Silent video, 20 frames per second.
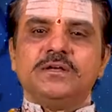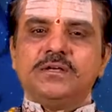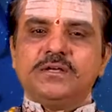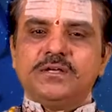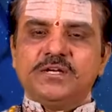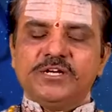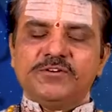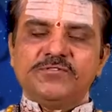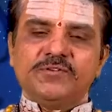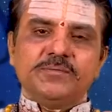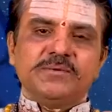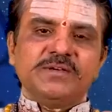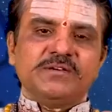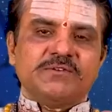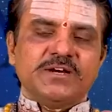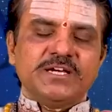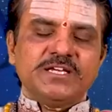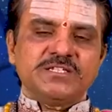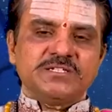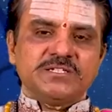It will be a
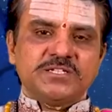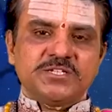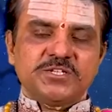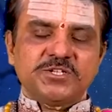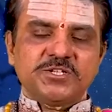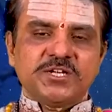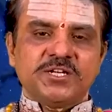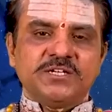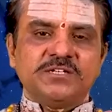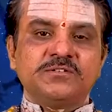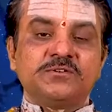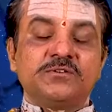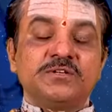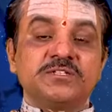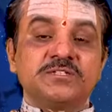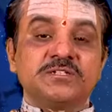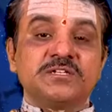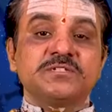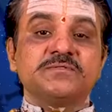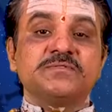wise decision to
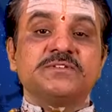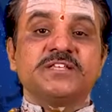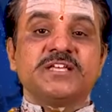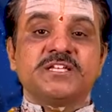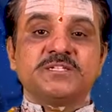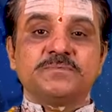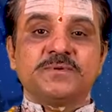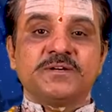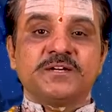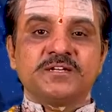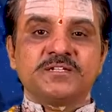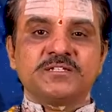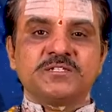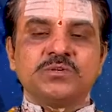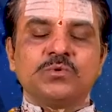discuss with experts